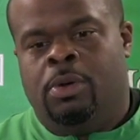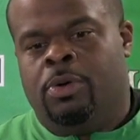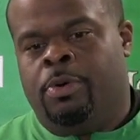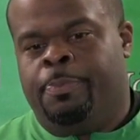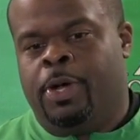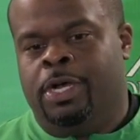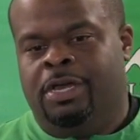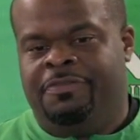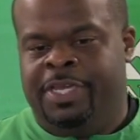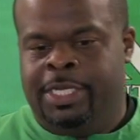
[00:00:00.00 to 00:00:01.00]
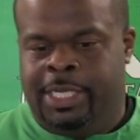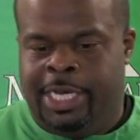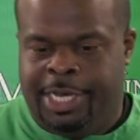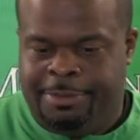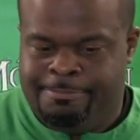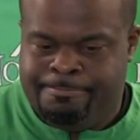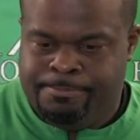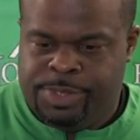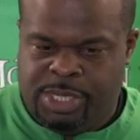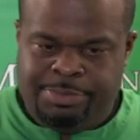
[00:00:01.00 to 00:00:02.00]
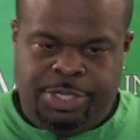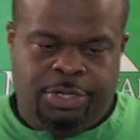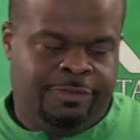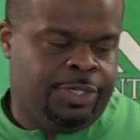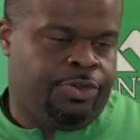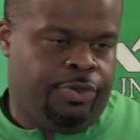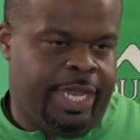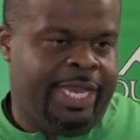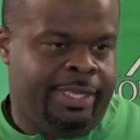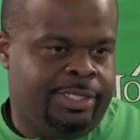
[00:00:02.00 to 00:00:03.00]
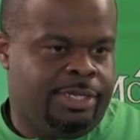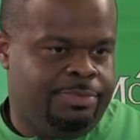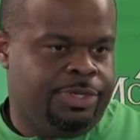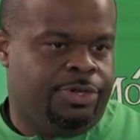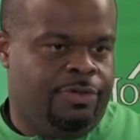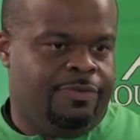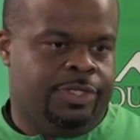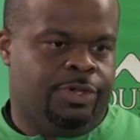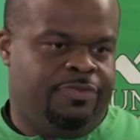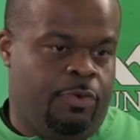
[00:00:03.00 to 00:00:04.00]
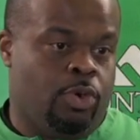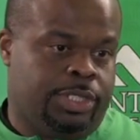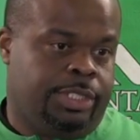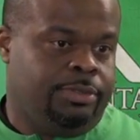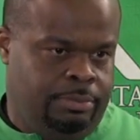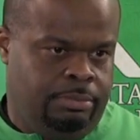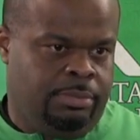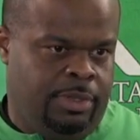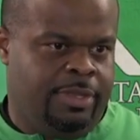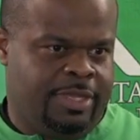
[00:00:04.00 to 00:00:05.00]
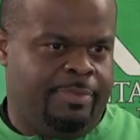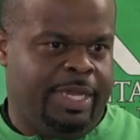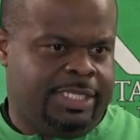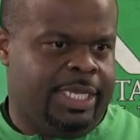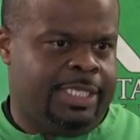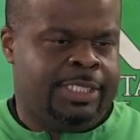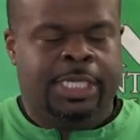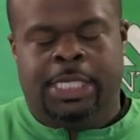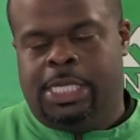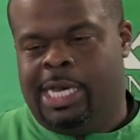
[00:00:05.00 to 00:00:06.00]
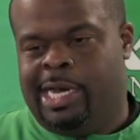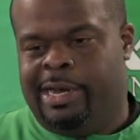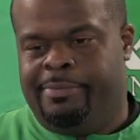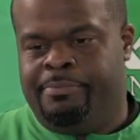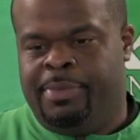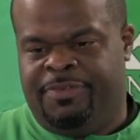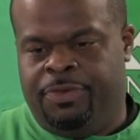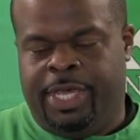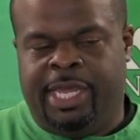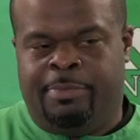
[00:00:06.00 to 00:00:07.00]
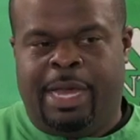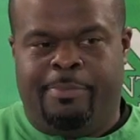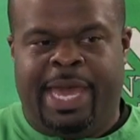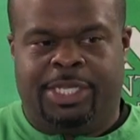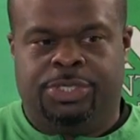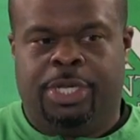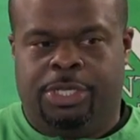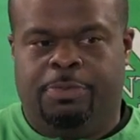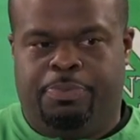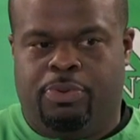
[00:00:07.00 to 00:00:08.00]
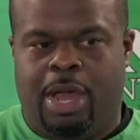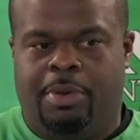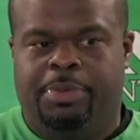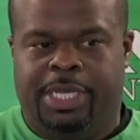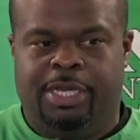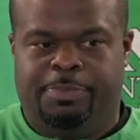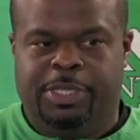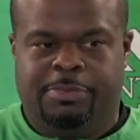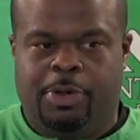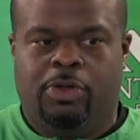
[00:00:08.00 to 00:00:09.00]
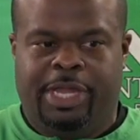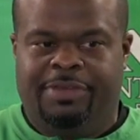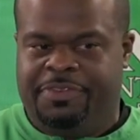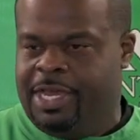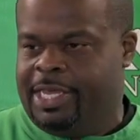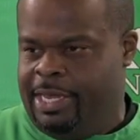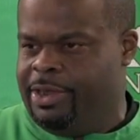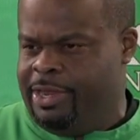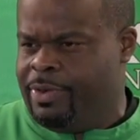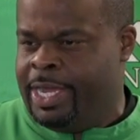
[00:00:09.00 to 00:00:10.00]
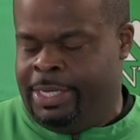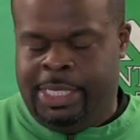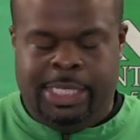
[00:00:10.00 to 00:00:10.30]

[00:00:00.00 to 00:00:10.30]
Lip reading: Well, part of it, some turnovers are created, some turnovers are forced. Does that make sense? If you get hit by a Mack truck, you're probably going to put the ball down if you're not carrying it right.